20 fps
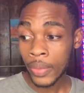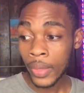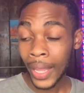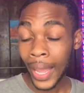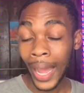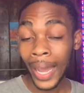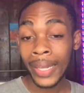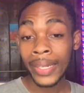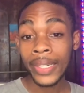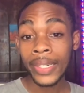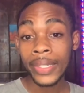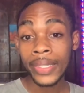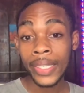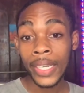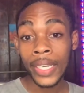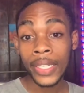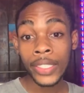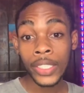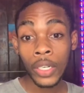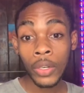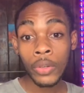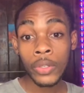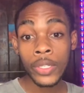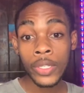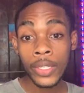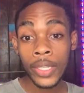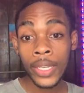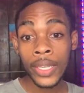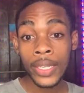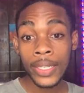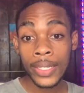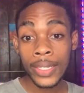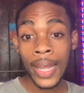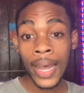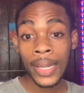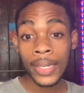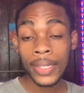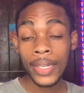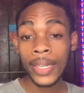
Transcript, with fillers: And the dangerous thing is that